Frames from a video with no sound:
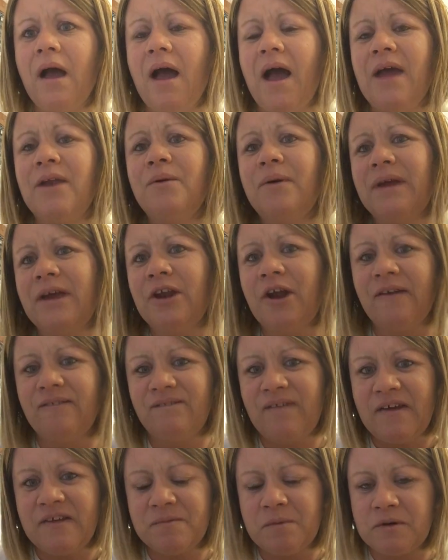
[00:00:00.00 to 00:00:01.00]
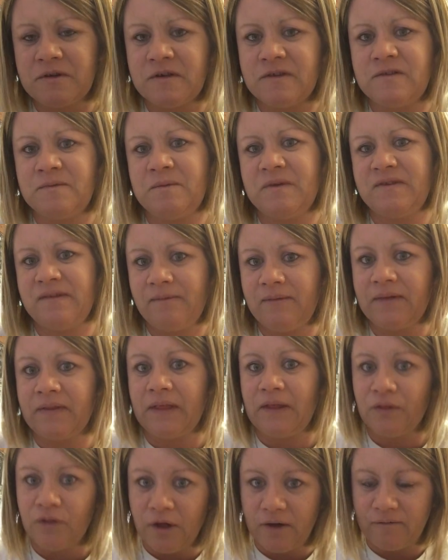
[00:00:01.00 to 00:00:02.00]
I don't get on Facebook to
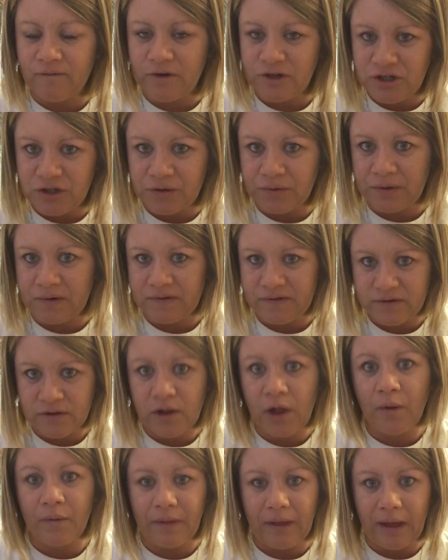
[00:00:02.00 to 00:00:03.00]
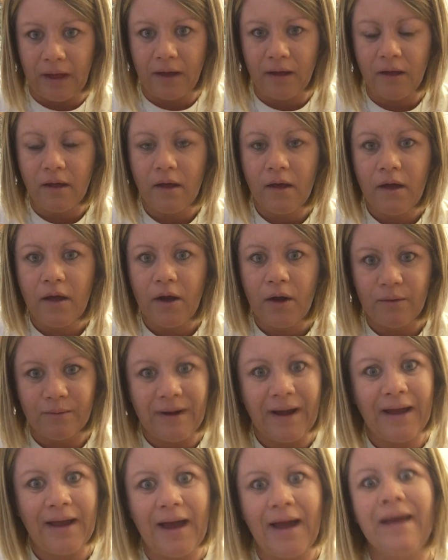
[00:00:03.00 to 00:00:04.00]
specifically look for children's clothing, right?